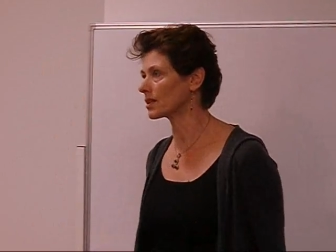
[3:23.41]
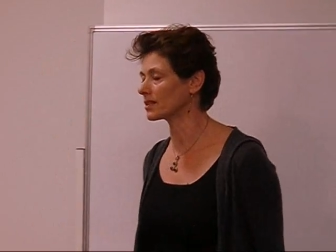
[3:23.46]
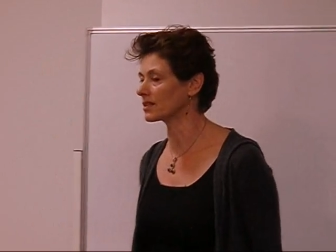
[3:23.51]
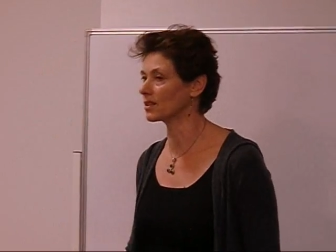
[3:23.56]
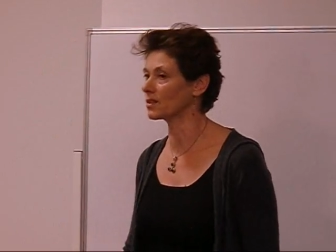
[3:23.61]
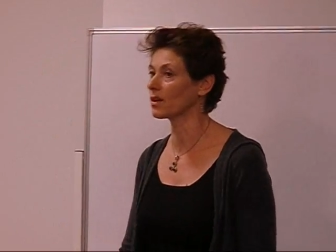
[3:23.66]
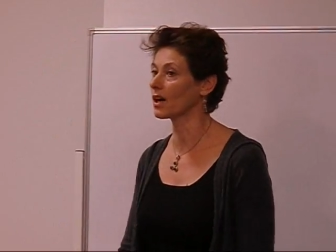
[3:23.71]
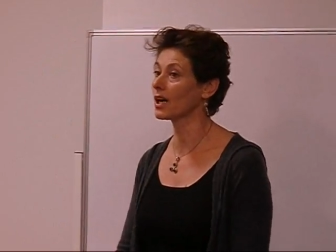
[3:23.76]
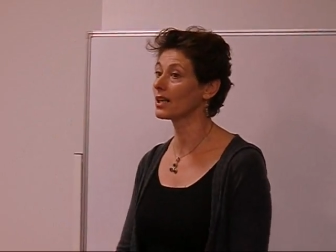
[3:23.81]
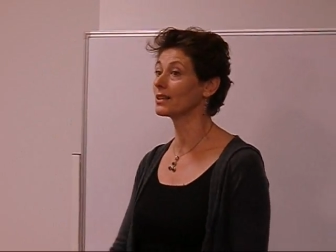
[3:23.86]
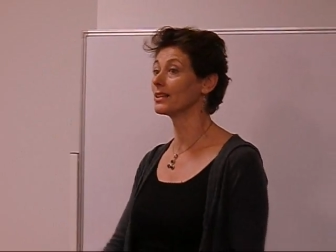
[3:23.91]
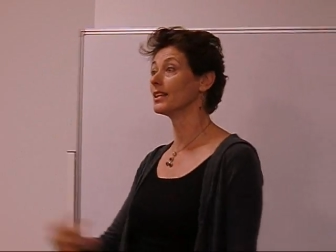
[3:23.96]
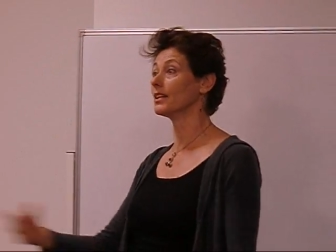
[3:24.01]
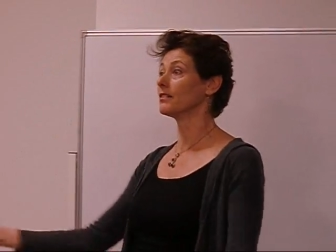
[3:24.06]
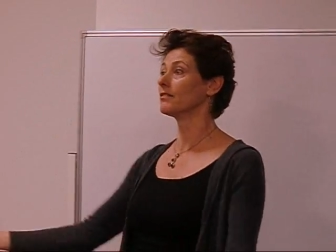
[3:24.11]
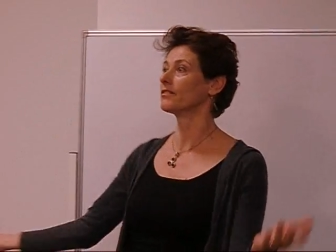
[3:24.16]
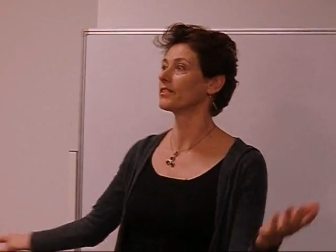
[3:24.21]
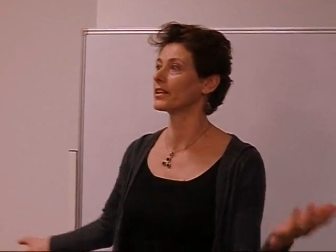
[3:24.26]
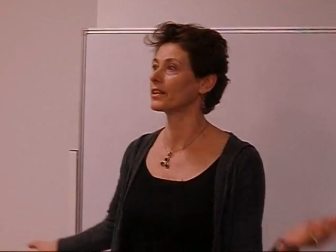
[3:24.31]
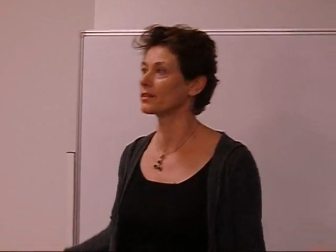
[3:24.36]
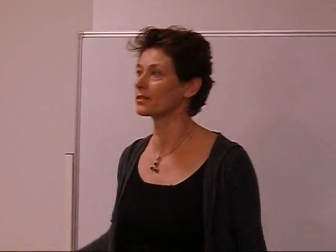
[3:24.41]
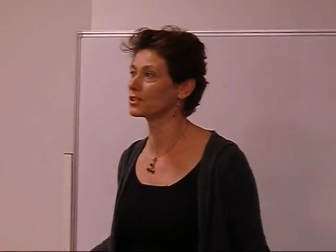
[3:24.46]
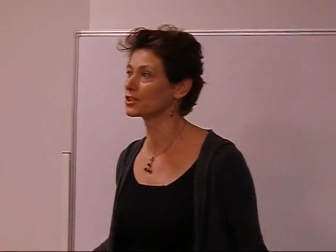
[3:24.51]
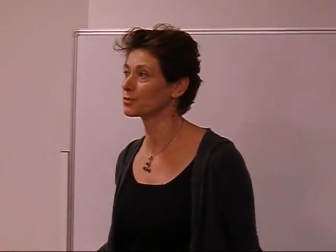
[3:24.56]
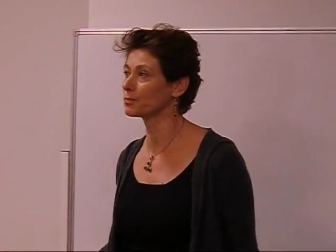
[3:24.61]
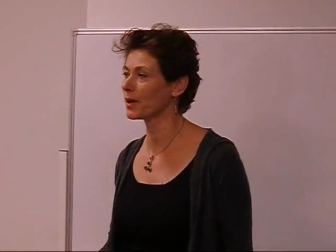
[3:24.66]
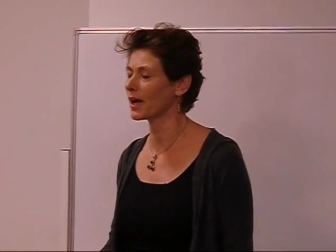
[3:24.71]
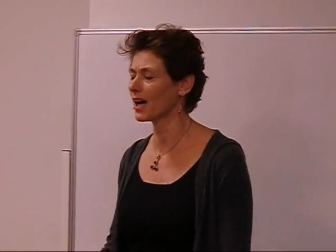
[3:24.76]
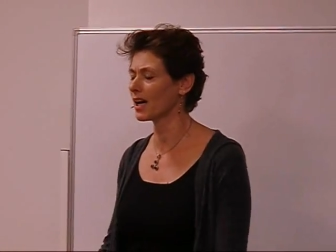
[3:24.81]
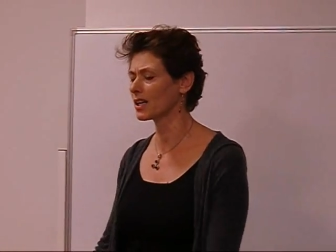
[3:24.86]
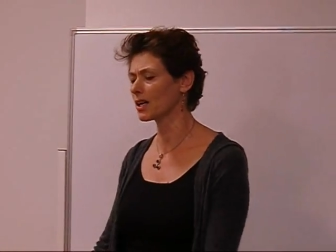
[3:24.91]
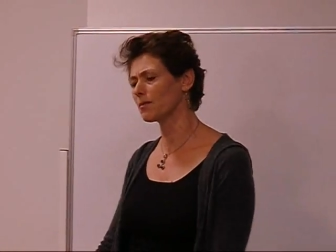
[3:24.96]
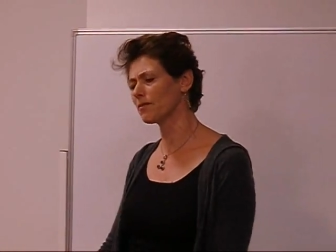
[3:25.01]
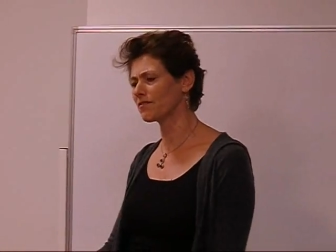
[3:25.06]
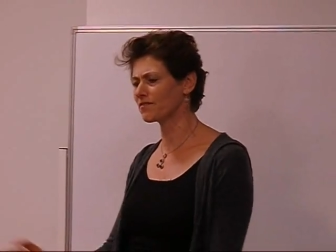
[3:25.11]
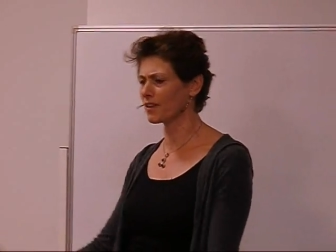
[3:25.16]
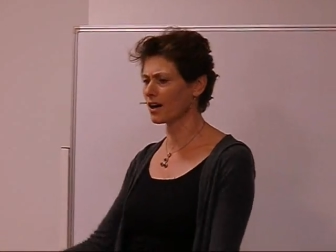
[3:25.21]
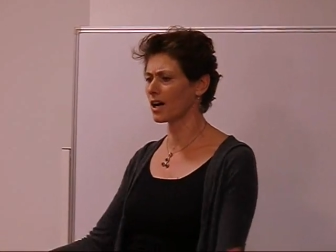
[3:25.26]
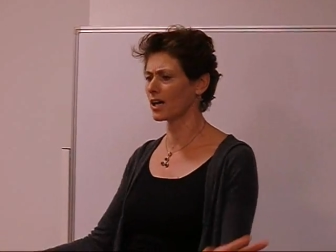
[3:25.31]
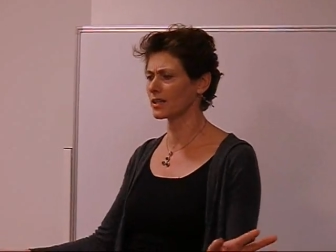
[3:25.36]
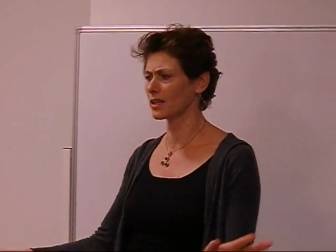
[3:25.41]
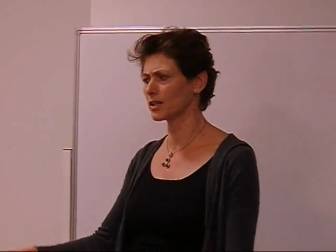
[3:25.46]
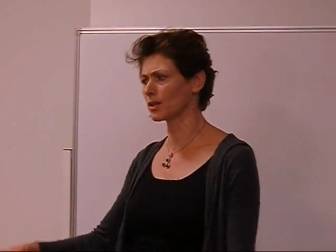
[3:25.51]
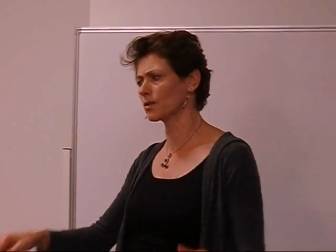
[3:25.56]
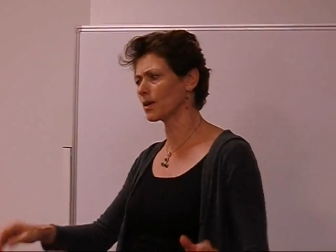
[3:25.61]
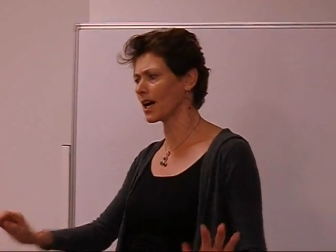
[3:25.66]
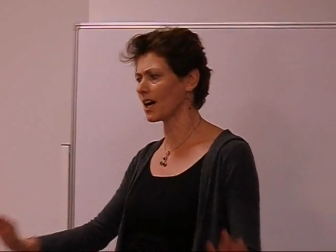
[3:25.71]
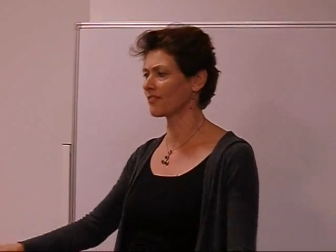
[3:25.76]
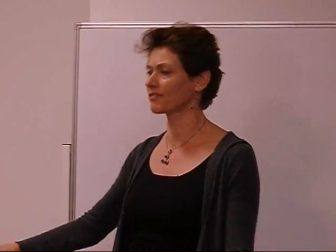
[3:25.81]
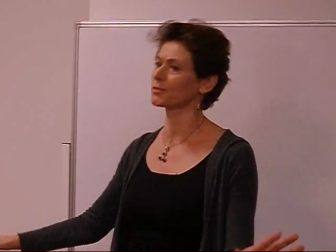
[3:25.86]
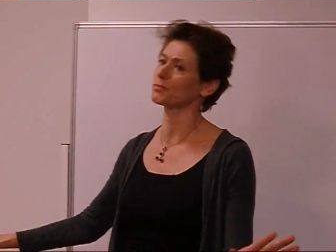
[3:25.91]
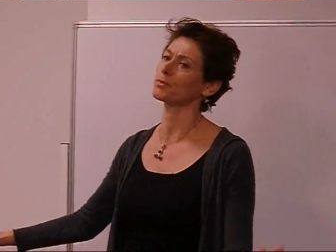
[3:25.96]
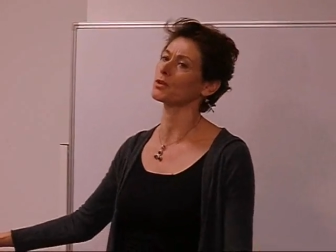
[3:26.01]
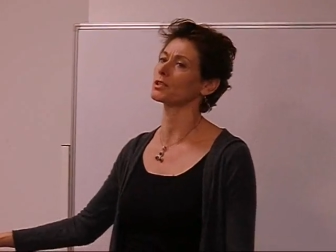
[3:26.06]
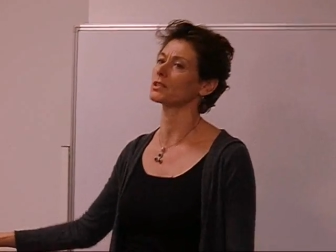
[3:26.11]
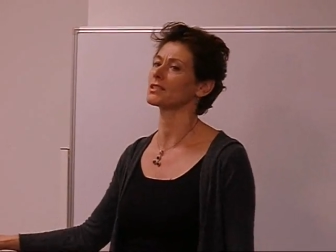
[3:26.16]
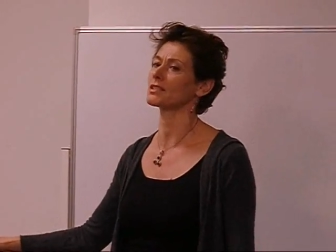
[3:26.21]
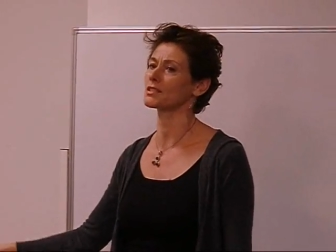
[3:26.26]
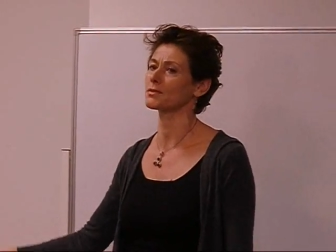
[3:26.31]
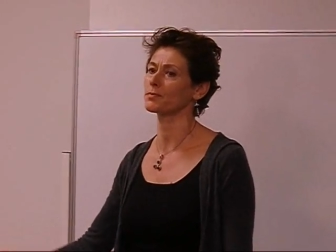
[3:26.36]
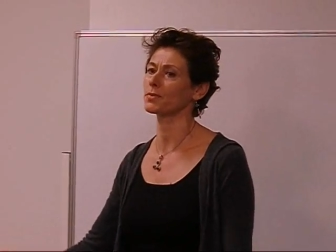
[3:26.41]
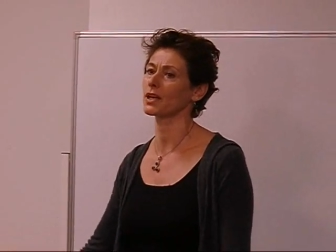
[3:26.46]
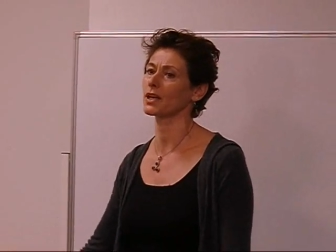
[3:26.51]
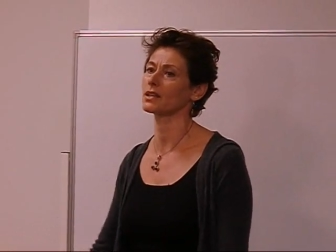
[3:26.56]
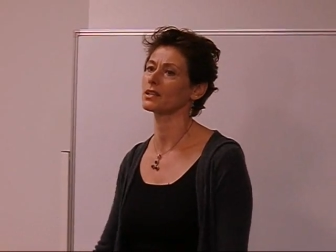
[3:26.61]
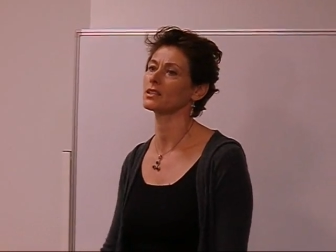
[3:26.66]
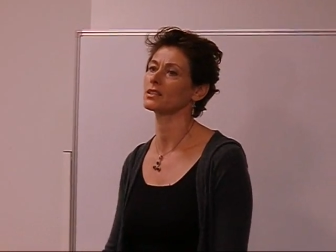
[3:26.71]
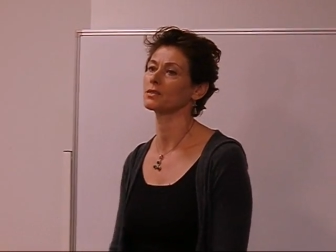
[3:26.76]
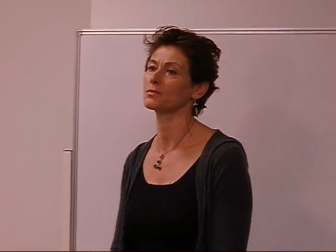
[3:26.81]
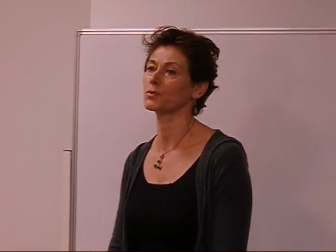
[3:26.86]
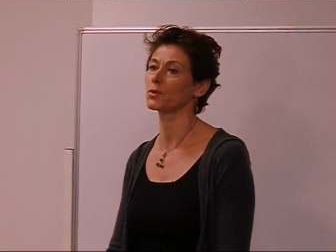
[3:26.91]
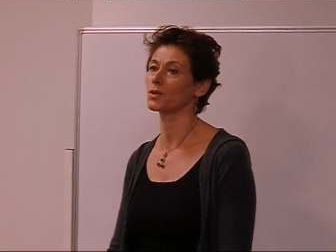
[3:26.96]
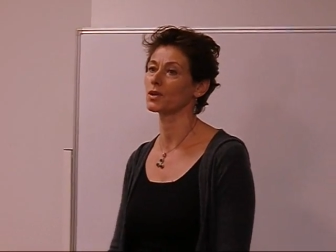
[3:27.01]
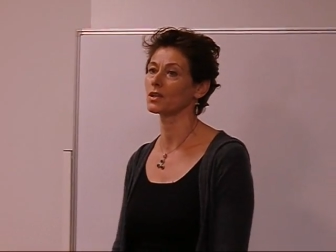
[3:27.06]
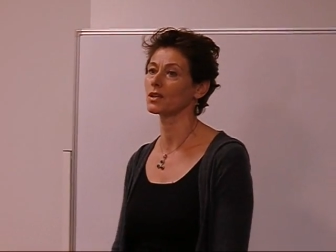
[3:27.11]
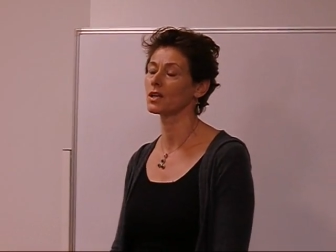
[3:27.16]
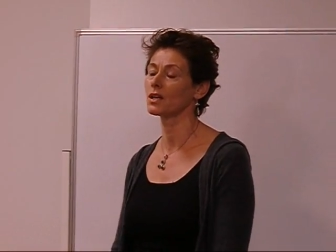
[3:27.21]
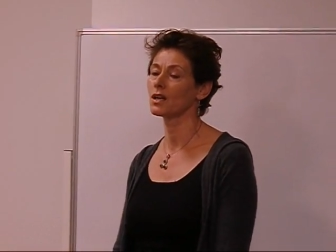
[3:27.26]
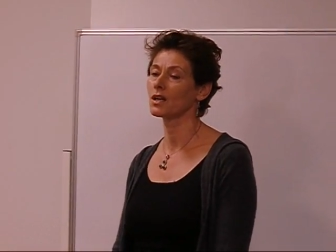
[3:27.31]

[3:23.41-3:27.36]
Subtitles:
you know, I live here in Japan, I'm fine, I don't have to participate anymore.